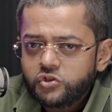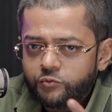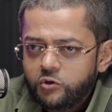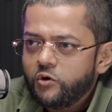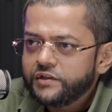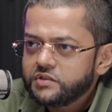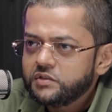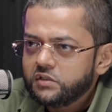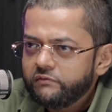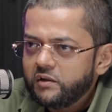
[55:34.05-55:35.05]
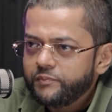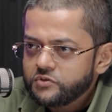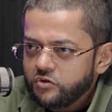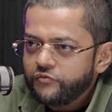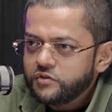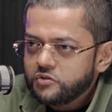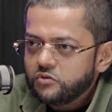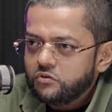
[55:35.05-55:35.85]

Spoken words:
Should we go and see the developer's office,